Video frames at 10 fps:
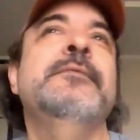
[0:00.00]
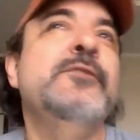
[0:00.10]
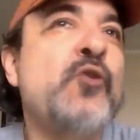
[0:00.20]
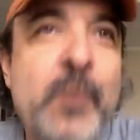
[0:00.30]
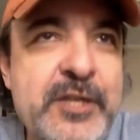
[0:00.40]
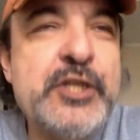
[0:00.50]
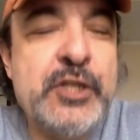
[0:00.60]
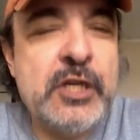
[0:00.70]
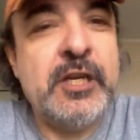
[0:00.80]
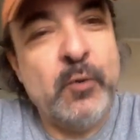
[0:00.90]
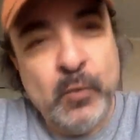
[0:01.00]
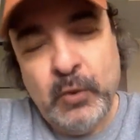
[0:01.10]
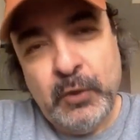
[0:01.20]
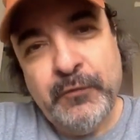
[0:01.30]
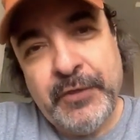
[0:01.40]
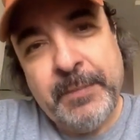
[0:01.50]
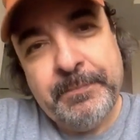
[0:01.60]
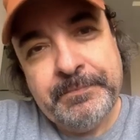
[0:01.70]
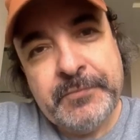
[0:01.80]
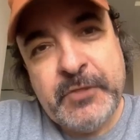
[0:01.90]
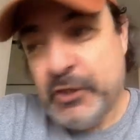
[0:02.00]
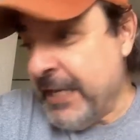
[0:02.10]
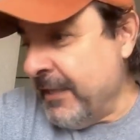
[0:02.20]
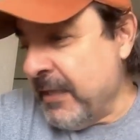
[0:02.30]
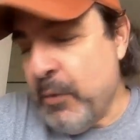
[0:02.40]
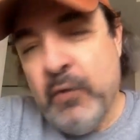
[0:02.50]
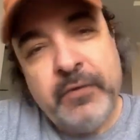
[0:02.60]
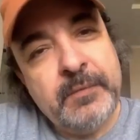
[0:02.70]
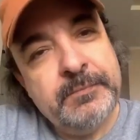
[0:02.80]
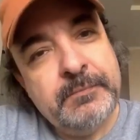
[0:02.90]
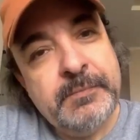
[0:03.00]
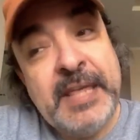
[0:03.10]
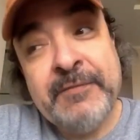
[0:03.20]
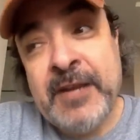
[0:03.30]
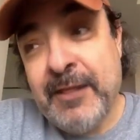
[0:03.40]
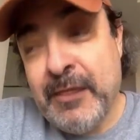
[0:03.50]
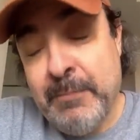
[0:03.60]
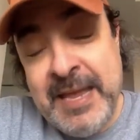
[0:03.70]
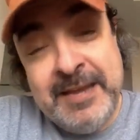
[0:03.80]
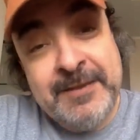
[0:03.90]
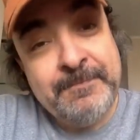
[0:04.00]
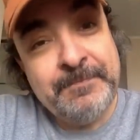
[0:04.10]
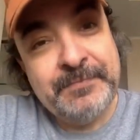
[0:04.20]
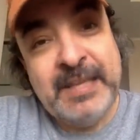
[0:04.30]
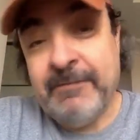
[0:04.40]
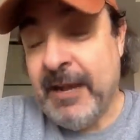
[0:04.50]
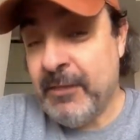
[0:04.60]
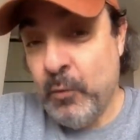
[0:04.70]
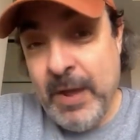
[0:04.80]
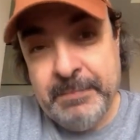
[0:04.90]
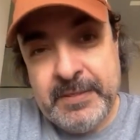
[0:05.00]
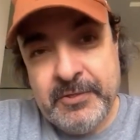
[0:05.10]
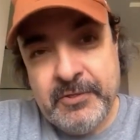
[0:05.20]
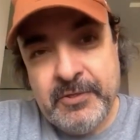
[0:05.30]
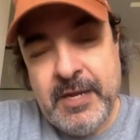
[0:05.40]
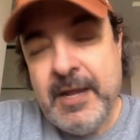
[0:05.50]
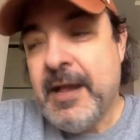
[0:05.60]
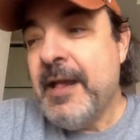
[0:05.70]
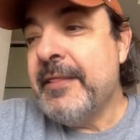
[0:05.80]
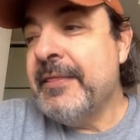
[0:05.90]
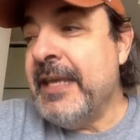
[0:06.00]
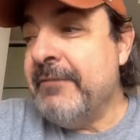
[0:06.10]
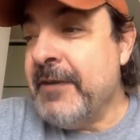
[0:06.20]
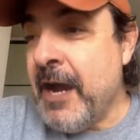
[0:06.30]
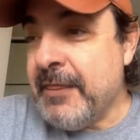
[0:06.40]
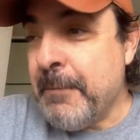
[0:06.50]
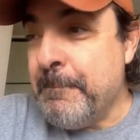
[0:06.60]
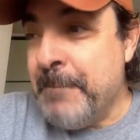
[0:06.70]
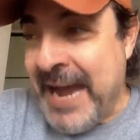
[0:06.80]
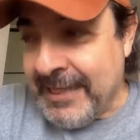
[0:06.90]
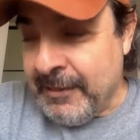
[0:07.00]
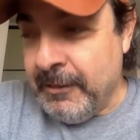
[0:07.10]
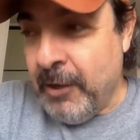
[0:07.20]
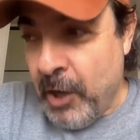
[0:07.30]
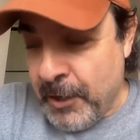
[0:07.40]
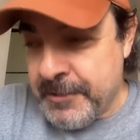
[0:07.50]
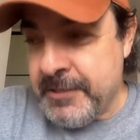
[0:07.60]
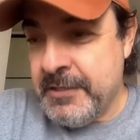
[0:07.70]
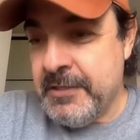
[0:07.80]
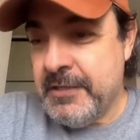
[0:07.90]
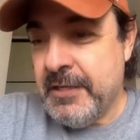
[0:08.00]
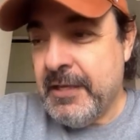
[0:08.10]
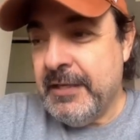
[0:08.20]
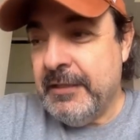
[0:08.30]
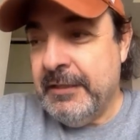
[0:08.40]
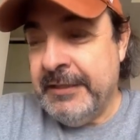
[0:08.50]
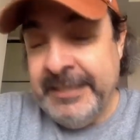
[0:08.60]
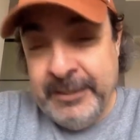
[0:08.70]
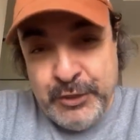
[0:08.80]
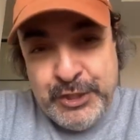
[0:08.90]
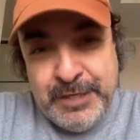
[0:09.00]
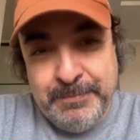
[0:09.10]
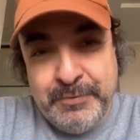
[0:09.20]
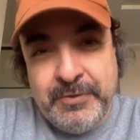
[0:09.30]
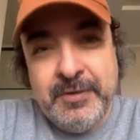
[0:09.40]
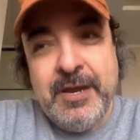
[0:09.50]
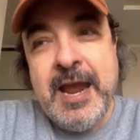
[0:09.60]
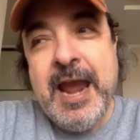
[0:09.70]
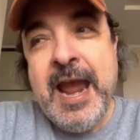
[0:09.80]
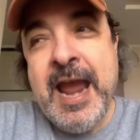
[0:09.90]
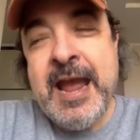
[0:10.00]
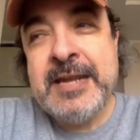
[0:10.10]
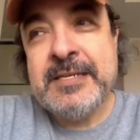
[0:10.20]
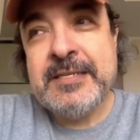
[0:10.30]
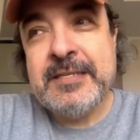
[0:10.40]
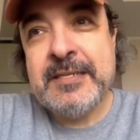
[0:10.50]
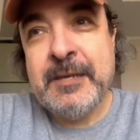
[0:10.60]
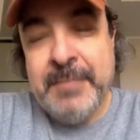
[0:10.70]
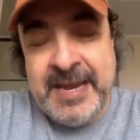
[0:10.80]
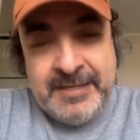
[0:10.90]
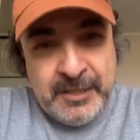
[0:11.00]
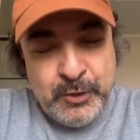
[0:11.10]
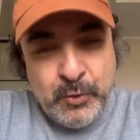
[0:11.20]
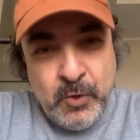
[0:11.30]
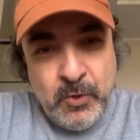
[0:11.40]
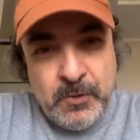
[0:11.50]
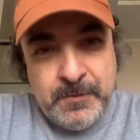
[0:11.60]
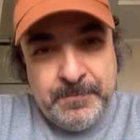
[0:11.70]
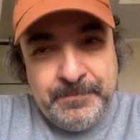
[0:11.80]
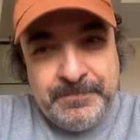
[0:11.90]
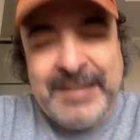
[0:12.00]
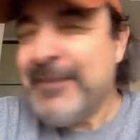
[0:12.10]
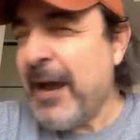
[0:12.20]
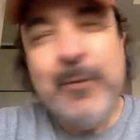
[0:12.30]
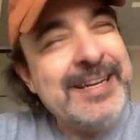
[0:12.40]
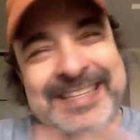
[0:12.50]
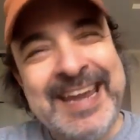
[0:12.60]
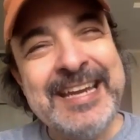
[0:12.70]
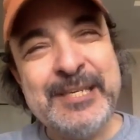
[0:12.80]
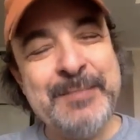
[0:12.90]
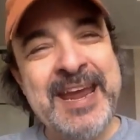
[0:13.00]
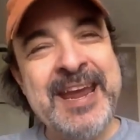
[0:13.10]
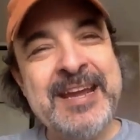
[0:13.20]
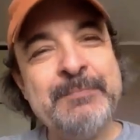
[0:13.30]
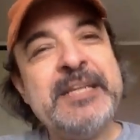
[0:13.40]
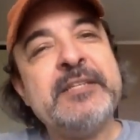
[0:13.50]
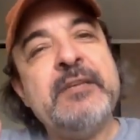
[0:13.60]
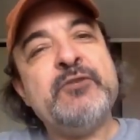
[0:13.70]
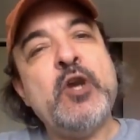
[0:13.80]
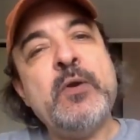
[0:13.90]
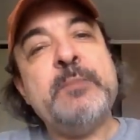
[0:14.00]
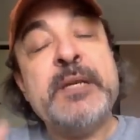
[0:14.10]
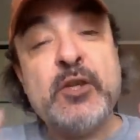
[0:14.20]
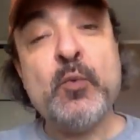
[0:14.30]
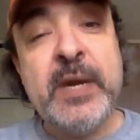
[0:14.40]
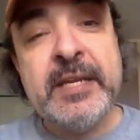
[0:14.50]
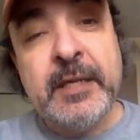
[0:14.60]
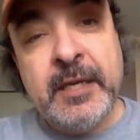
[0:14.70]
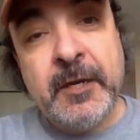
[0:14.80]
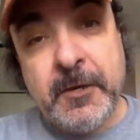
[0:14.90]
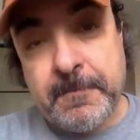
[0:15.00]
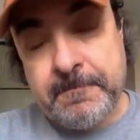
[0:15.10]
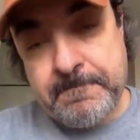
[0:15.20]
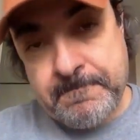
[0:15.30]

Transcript: The Russians are going to roll over them. Just take them over. They've got the men, they've got the weapons, they've got the battle-hardened leadership and command and control. They've got what it takes, man, because they've shown it, because they're winning here.